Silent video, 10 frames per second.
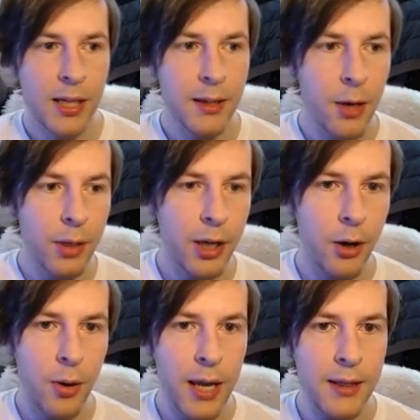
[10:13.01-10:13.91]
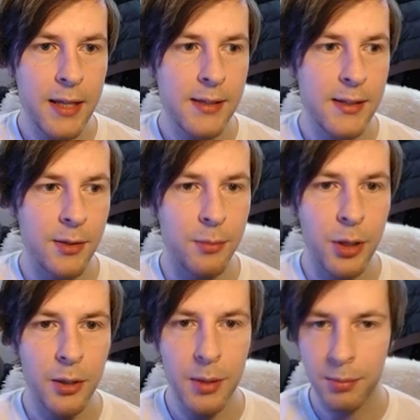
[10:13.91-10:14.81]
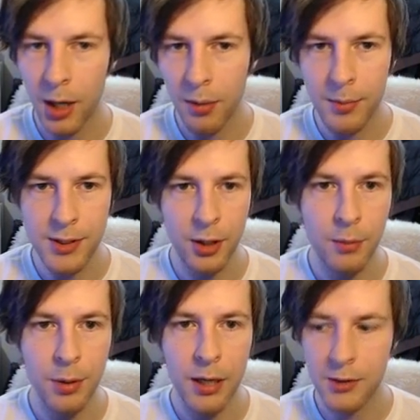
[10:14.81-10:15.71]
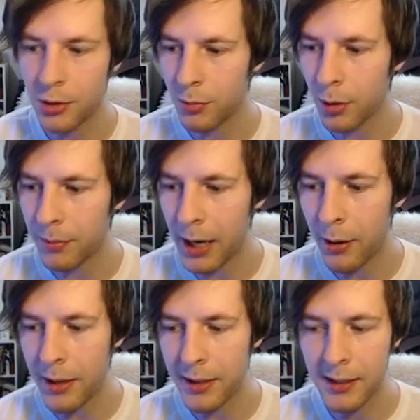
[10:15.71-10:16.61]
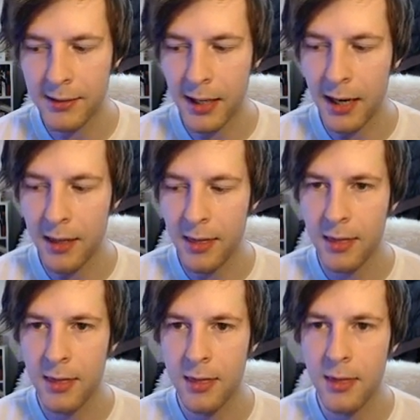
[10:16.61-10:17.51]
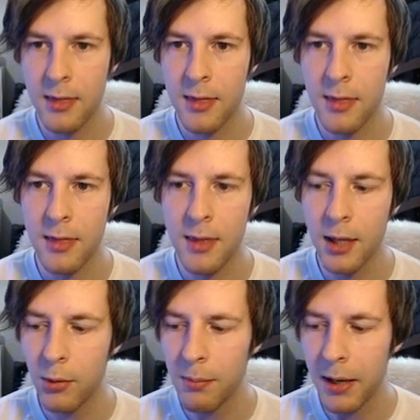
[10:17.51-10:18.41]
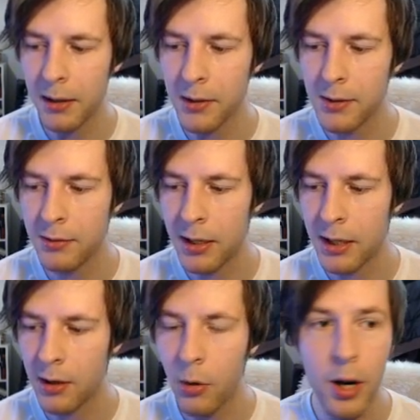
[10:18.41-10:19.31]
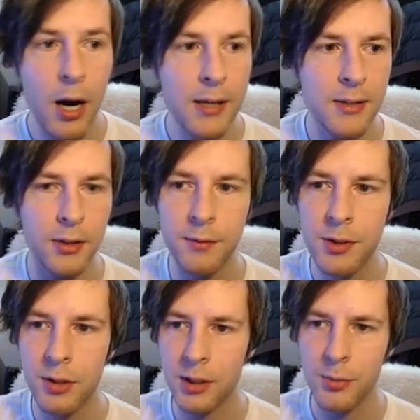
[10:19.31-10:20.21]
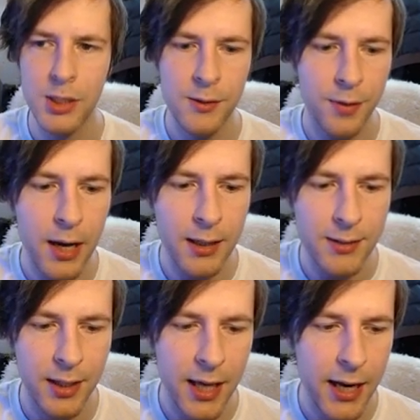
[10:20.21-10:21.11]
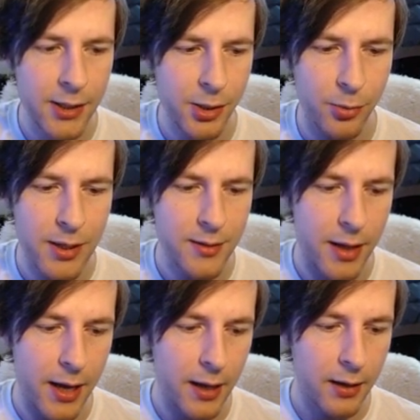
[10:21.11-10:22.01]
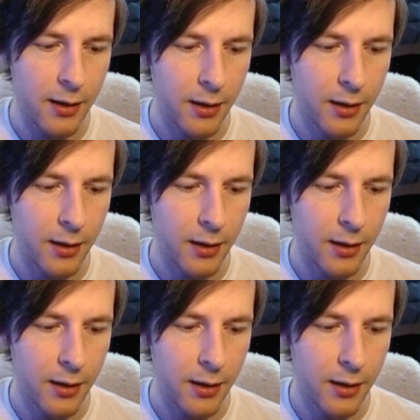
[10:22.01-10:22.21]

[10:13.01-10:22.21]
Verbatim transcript: And there we go. And this is a really big problem is they're going to put out two more bioethics. And I th think we might lose right here. Oh, a hostile infrastructure, which is fine because they can't actually res that.